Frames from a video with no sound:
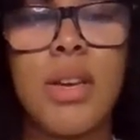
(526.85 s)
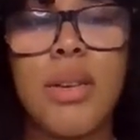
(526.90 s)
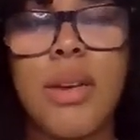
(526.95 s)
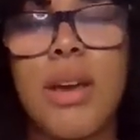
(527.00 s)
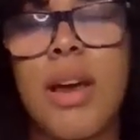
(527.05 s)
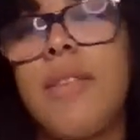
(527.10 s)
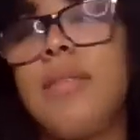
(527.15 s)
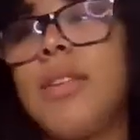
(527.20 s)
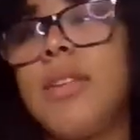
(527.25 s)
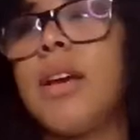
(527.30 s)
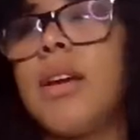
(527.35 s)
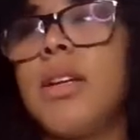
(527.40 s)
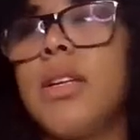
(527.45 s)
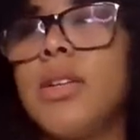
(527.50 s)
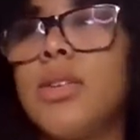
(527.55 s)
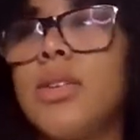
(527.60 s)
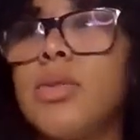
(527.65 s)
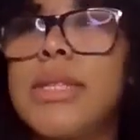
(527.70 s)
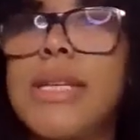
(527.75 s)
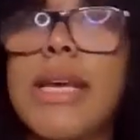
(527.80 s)
We have like a
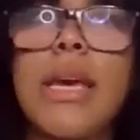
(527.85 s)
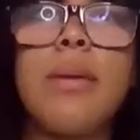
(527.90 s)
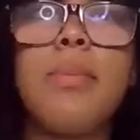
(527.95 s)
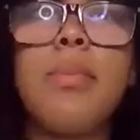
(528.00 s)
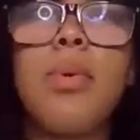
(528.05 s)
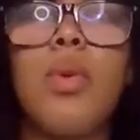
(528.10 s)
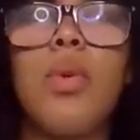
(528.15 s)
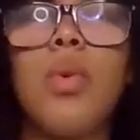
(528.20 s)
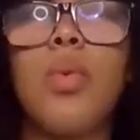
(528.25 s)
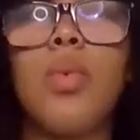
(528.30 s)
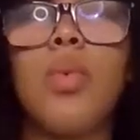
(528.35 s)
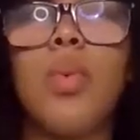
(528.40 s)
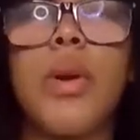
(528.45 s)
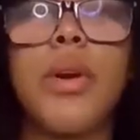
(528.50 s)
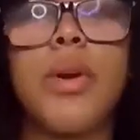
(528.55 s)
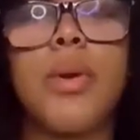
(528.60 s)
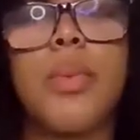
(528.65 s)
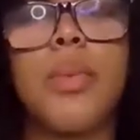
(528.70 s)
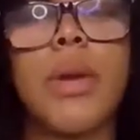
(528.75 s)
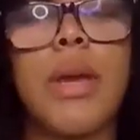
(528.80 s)
little table
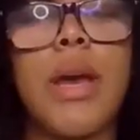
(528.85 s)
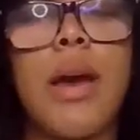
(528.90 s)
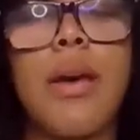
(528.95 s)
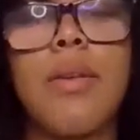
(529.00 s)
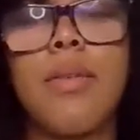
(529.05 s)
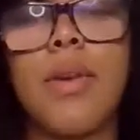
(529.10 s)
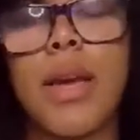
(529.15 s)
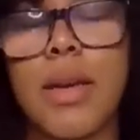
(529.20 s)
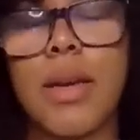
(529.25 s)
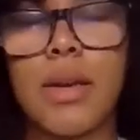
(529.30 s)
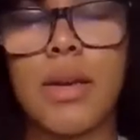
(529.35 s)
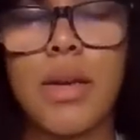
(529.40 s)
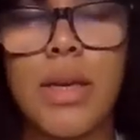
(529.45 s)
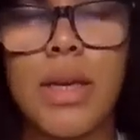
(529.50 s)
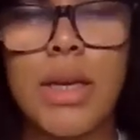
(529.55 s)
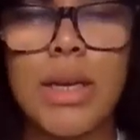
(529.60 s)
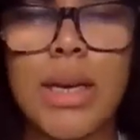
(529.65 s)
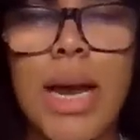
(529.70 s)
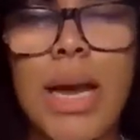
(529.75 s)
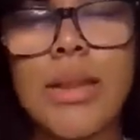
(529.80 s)
where we have like
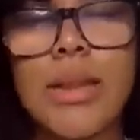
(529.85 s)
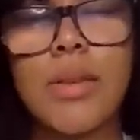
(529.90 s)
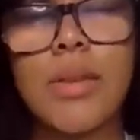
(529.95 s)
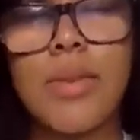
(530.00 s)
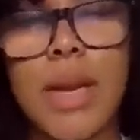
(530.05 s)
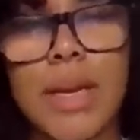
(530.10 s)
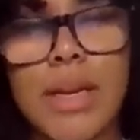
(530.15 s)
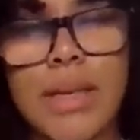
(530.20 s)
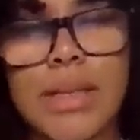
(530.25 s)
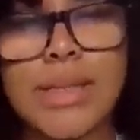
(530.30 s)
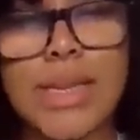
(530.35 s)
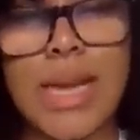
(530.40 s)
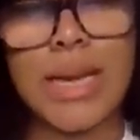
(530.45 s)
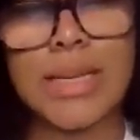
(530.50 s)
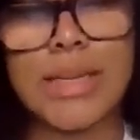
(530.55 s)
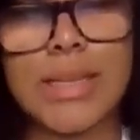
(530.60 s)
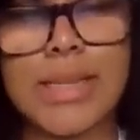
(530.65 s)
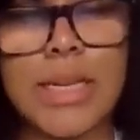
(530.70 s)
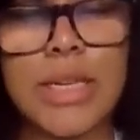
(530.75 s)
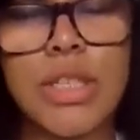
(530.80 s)
kind of like a
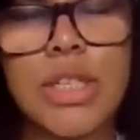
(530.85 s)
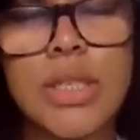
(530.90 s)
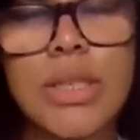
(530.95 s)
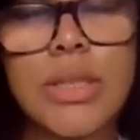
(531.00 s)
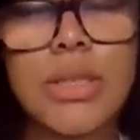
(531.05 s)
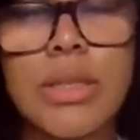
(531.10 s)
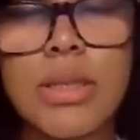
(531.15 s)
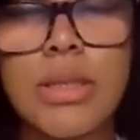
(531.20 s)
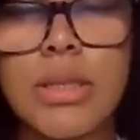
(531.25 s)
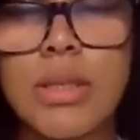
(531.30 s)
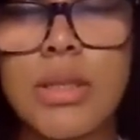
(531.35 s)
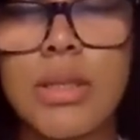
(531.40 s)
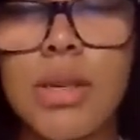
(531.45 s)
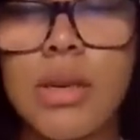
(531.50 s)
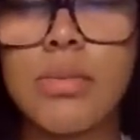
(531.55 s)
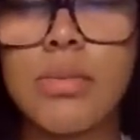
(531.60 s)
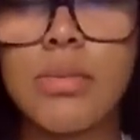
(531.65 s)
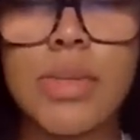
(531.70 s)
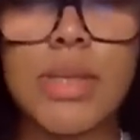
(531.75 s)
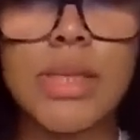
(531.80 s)
sanitation
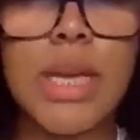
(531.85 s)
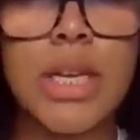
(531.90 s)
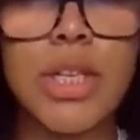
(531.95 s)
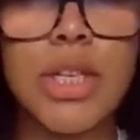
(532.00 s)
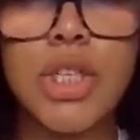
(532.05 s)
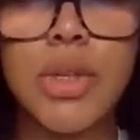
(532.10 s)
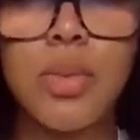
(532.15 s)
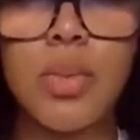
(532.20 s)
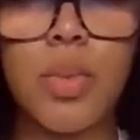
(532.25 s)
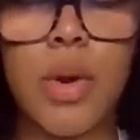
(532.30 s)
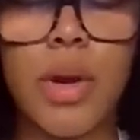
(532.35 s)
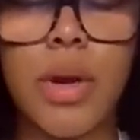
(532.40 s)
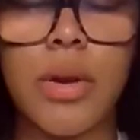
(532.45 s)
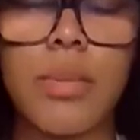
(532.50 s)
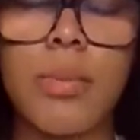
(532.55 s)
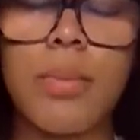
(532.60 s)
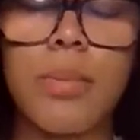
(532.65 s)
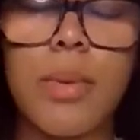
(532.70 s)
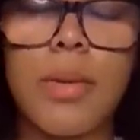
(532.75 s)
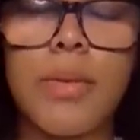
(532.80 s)
section
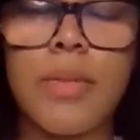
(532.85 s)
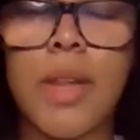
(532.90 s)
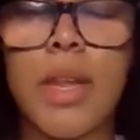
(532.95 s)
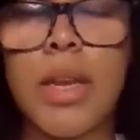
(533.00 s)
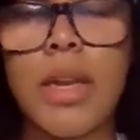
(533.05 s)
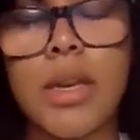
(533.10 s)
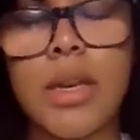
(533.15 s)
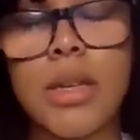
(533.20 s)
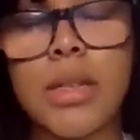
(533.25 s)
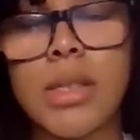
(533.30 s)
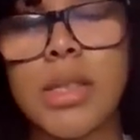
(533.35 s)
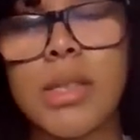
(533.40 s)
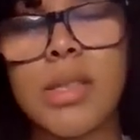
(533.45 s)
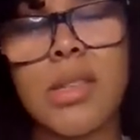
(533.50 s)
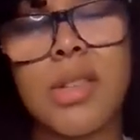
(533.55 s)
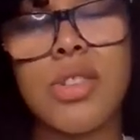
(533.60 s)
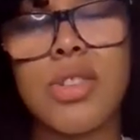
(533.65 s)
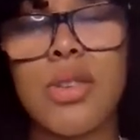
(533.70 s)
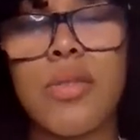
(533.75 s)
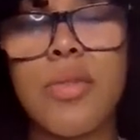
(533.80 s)
where if they need us to
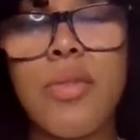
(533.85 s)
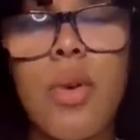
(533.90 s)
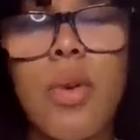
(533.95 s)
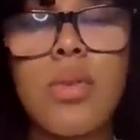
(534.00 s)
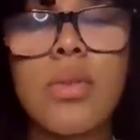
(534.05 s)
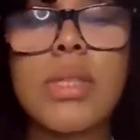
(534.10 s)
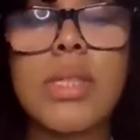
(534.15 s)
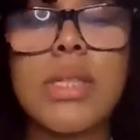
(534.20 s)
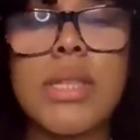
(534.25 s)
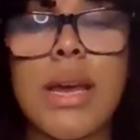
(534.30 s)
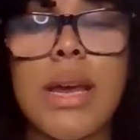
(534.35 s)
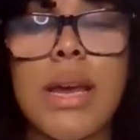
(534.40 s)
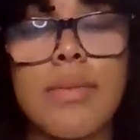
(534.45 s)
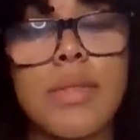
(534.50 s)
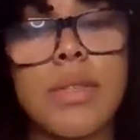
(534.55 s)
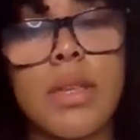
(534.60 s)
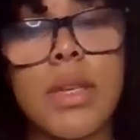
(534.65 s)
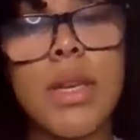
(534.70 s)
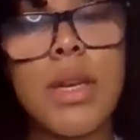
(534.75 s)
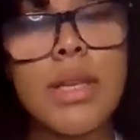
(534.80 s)
touch their phones, they have
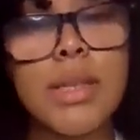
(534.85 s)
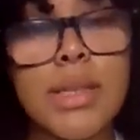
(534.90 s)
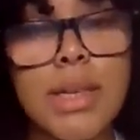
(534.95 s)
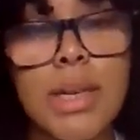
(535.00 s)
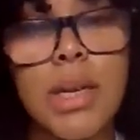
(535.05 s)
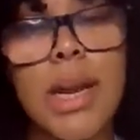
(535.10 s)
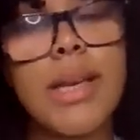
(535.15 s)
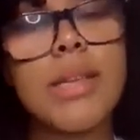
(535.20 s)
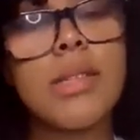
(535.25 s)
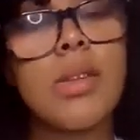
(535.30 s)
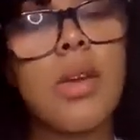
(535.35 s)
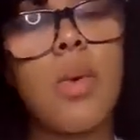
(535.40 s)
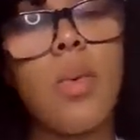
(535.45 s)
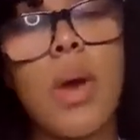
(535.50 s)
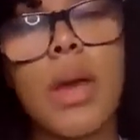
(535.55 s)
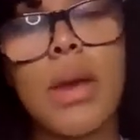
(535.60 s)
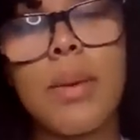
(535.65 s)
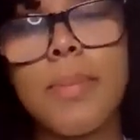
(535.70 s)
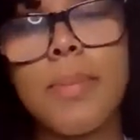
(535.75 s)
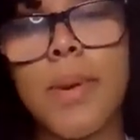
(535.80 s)
to take a Lysol
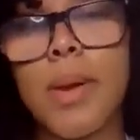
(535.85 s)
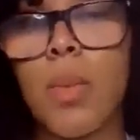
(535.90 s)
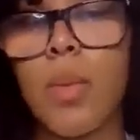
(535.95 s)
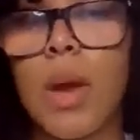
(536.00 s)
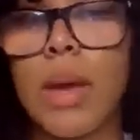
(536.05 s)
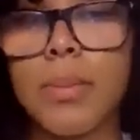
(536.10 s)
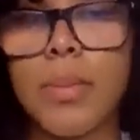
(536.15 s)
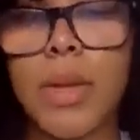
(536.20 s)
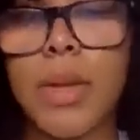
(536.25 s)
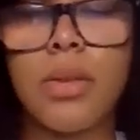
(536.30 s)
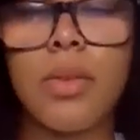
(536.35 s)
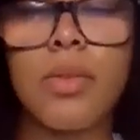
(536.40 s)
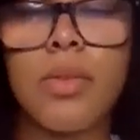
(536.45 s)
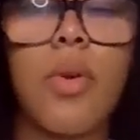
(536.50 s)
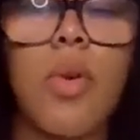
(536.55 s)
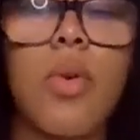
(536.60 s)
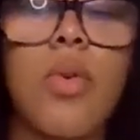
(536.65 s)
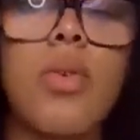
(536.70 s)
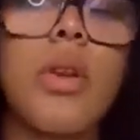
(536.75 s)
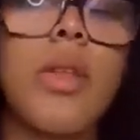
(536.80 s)
wipe and wipe down the
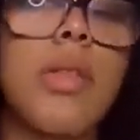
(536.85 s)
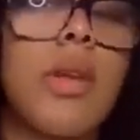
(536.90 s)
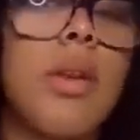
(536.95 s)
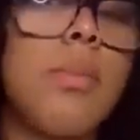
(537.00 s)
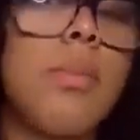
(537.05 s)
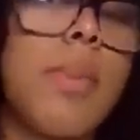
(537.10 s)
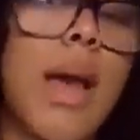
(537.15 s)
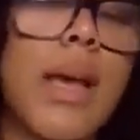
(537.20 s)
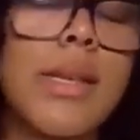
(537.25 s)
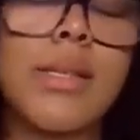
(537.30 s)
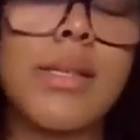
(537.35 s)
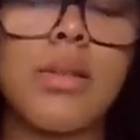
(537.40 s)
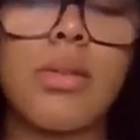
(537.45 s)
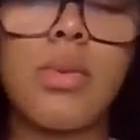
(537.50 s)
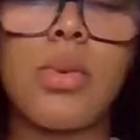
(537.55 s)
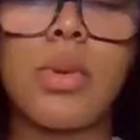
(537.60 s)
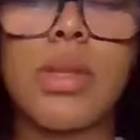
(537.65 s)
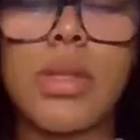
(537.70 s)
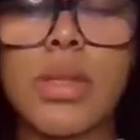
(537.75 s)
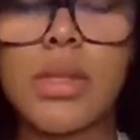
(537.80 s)
phone and then pass it
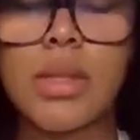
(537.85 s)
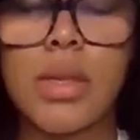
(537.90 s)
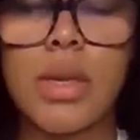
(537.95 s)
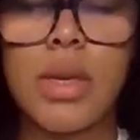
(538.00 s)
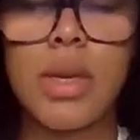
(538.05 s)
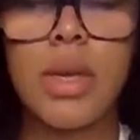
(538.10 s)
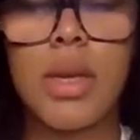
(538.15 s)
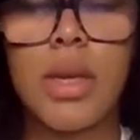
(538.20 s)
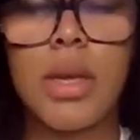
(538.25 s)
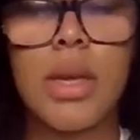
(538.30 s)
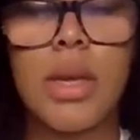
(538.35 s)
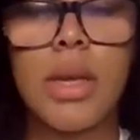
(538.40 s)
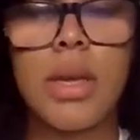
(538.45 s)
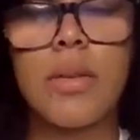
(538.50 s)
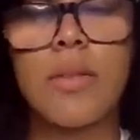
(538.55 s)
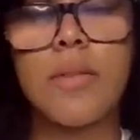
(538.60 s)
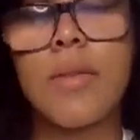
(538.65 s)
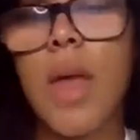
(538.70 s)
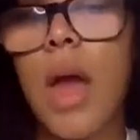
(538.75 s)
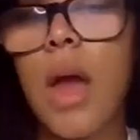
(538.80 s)
to us.
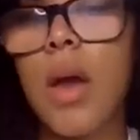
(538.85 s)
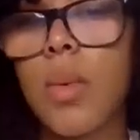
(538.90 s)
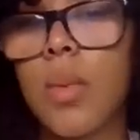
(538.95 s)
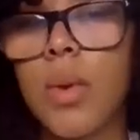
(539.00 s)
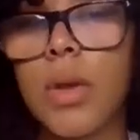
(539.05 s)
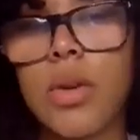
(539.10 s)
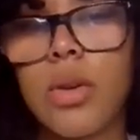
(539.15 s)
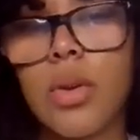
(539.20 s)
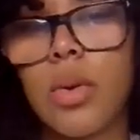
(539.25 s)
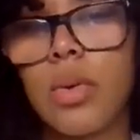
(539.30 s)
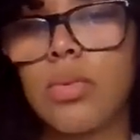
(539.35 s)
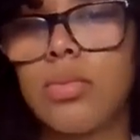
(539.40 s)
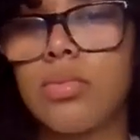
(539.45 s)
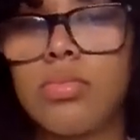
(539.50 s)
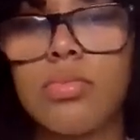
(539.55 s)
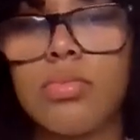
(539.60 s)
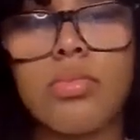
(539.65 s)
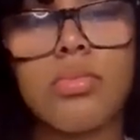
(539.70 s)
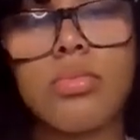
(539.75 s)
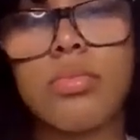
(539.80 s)
If not, we don't
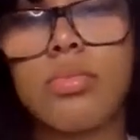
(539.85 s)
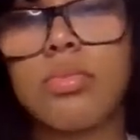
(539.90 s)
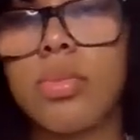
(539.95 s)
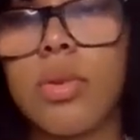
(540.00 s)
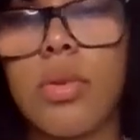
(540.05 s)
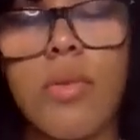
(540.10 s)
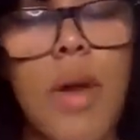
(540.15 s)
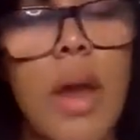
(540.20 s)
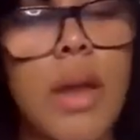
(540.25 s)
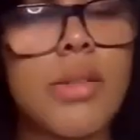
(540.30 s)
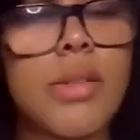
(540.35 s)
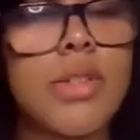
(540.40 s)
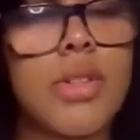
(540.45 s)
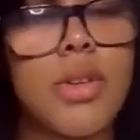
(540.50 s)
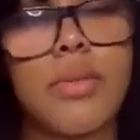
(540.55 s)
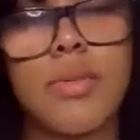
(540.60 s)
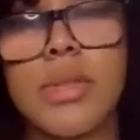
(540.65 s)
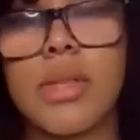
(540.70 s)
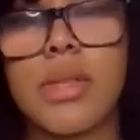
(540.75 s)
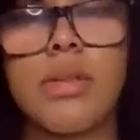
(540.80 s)
provide
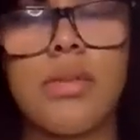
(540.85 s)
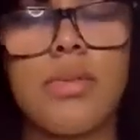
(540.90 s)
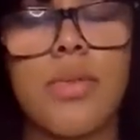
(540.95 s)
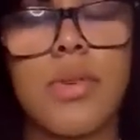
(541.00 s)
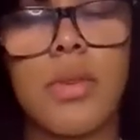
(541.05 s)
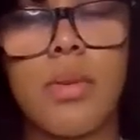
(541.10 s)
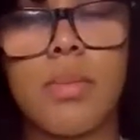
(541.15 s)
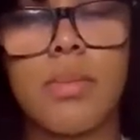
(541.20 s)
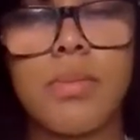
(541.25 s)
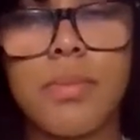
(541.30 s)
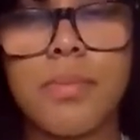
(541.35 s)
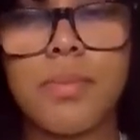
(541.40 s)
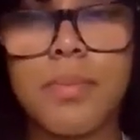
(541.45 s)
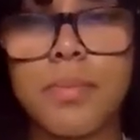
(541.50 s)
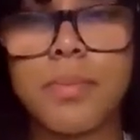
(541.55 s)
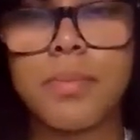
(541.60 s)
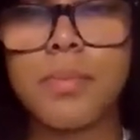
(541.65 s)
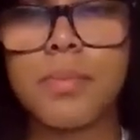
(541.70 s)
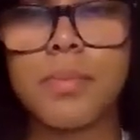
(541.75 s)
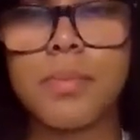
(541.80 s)
services for them
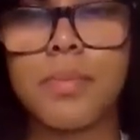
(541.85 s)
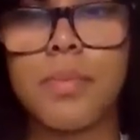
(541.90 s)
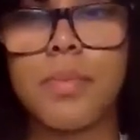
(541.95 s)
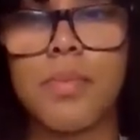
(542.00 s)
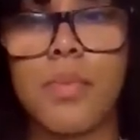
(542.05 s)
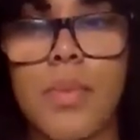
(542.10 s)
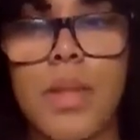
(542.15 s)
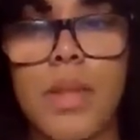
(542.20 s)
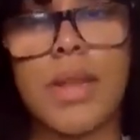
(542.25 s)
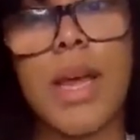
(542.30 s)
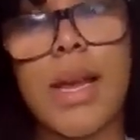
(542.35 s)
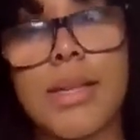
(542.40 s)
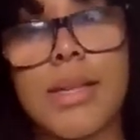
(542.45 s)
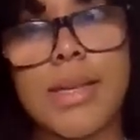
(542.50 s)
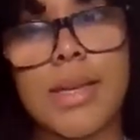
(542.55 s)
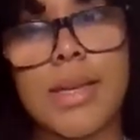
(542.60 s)
in that